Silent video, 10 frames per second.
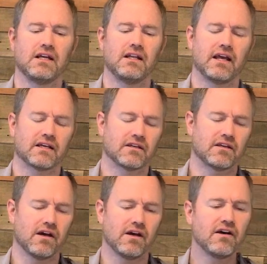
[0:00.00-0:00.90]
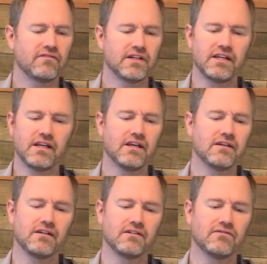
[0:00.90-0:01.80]
like a
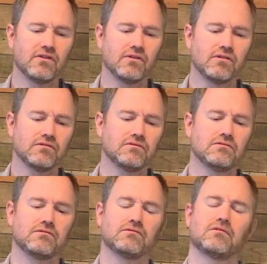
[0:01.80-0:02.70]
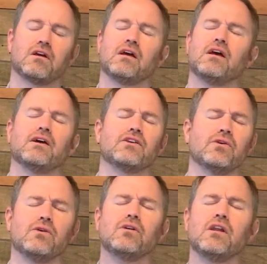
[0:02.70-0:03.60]
covenant of old.
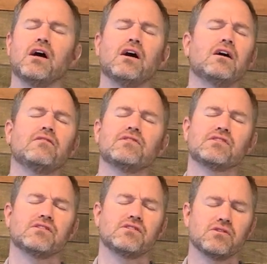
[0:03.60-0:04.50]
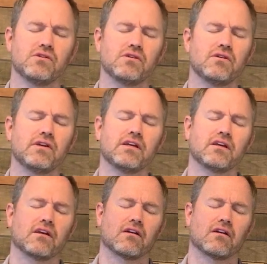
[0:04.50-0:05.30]
Your love is enduring